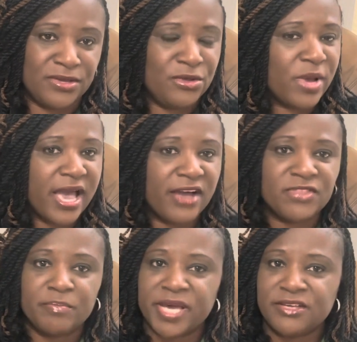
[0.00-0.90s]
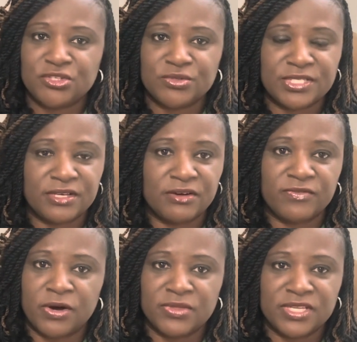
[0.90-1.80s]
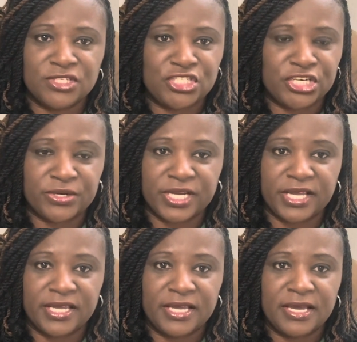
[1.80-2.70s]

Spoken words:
You have to pace yourself on this journey.